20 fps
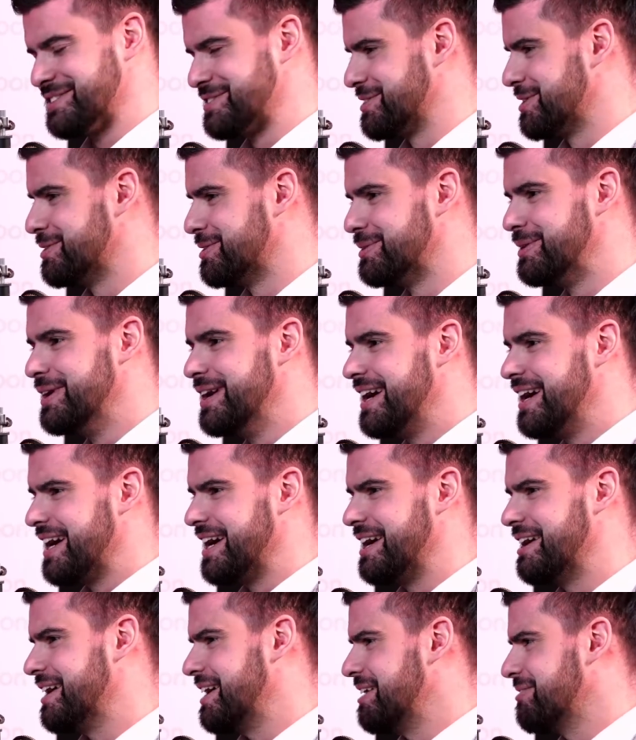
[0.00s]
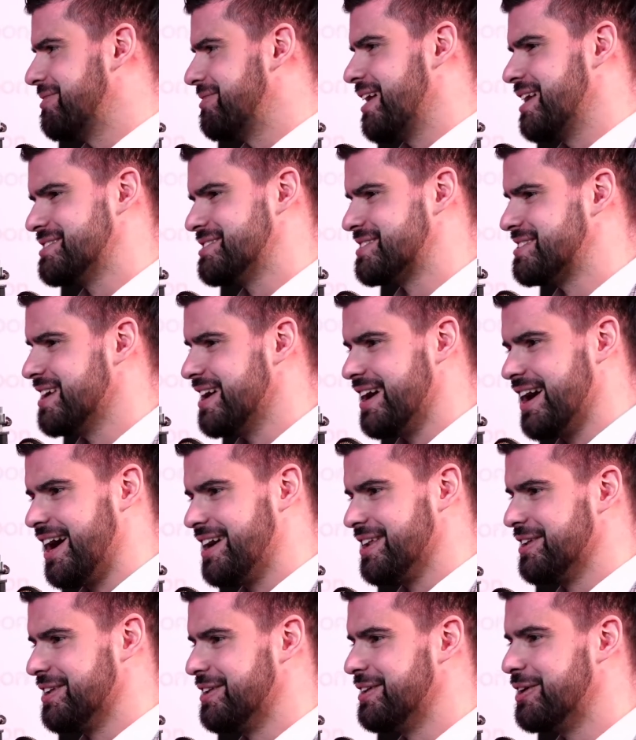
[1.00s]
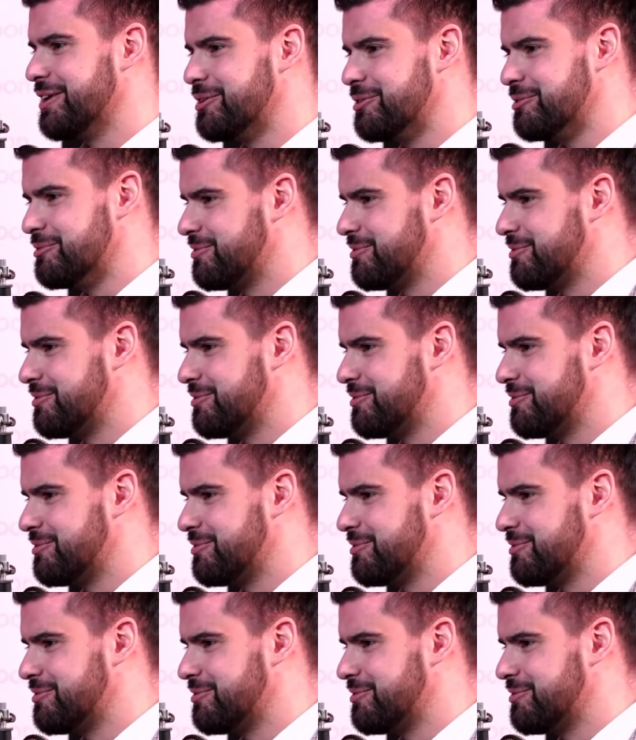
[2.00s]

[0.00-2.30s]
So if I say, I don't know,